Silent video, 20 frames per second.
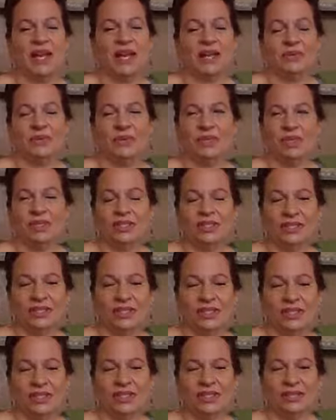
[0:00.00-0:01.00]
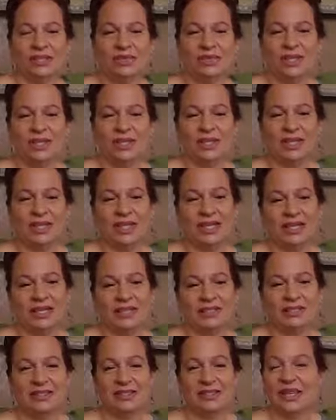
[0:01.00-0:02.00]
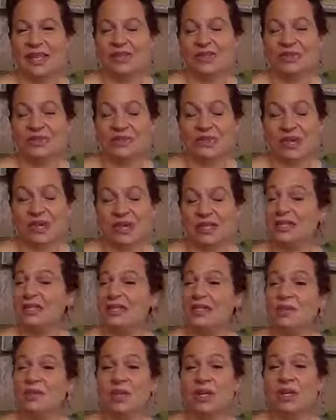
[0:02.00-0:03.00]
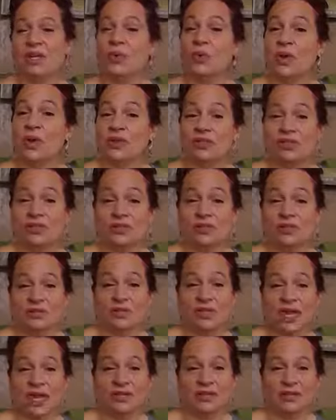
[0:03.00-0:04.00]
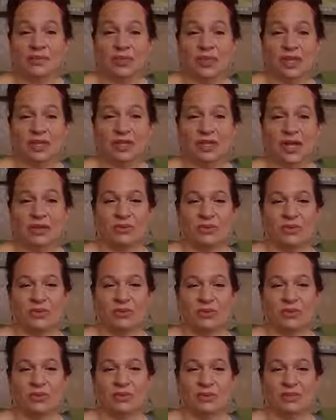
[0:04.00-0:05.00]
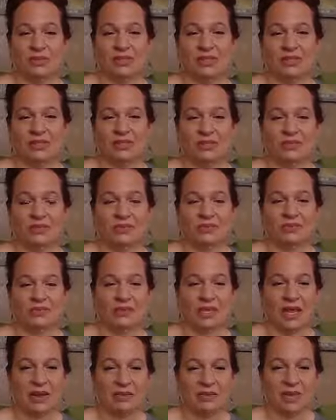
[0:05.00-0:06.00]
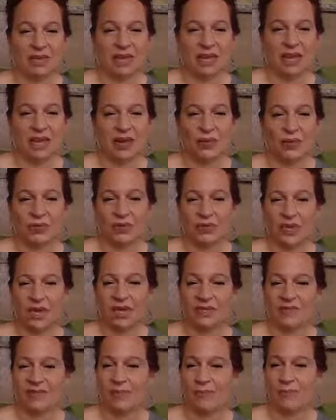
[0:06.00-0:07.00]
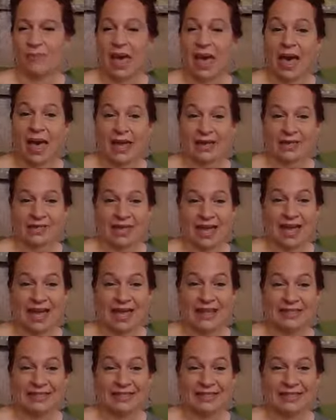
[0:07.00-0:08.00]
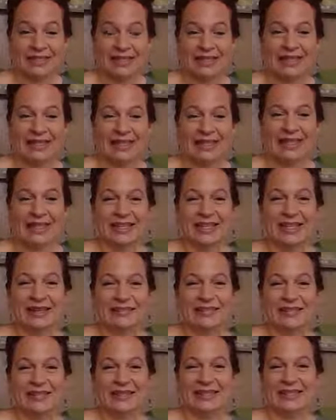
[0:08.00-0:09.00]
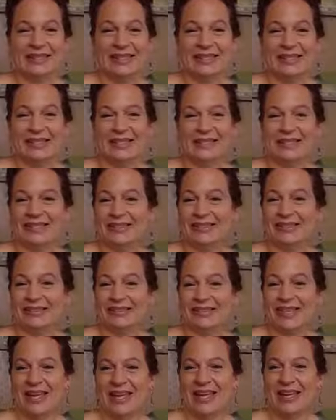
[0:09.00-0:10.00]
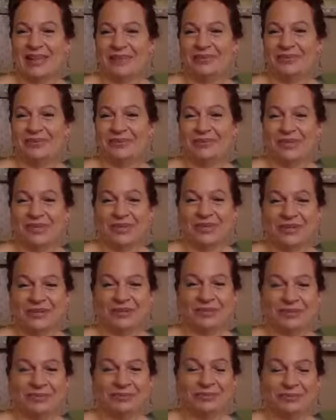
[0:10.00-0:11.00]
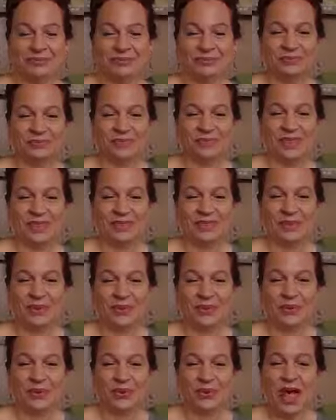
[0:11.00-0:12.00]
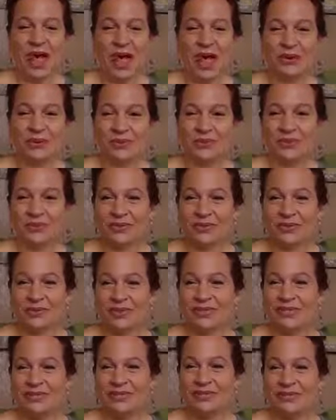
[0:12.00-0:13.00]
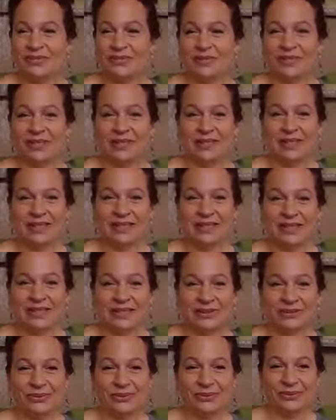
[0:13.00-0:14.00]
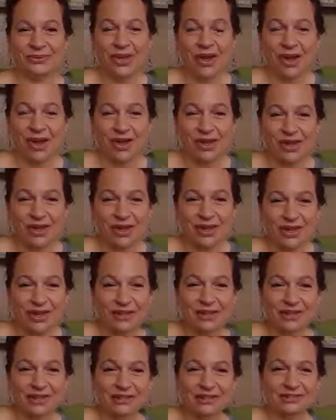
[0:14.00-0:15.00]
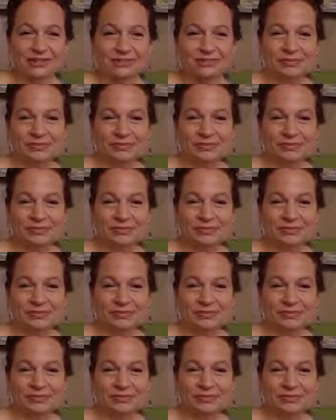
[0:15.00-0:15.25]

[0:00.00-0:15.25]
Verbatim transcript: I would look into it and answer it. And this is one of the questions from last week that was posted. So I'm going to help you guys unpack that. I'm excited to do that for you. So, how's everyone doing? Who's on?